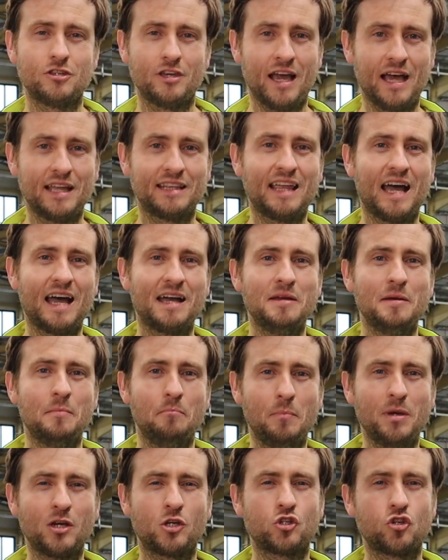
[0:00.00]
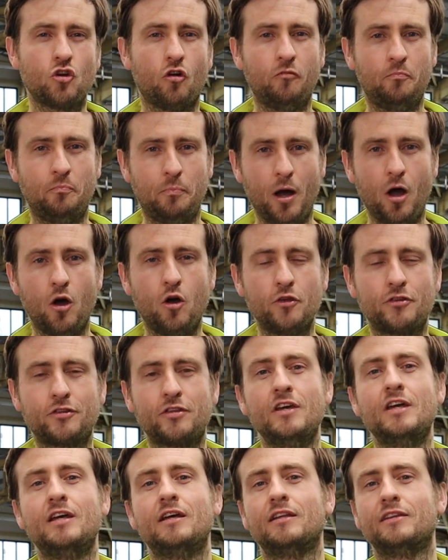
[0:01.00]
it had that mixture of
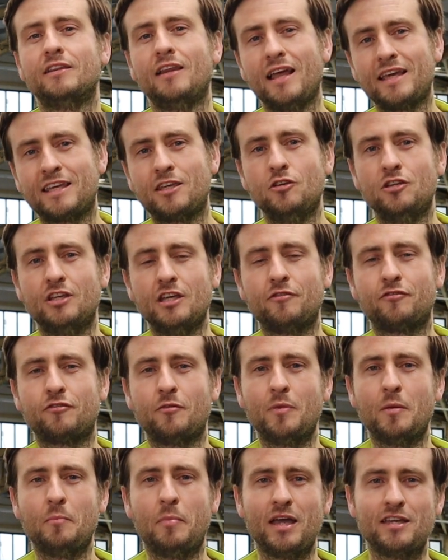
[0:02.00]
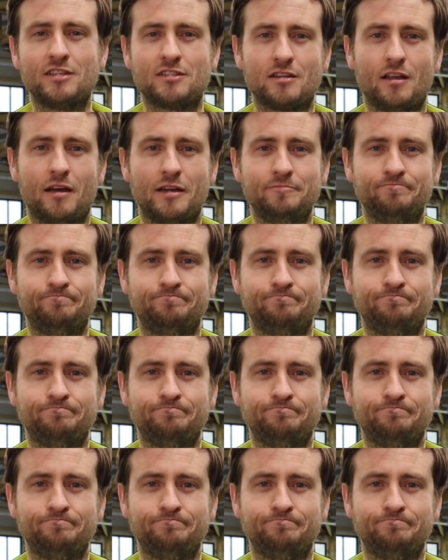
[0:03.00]
both, like you did from the baseline.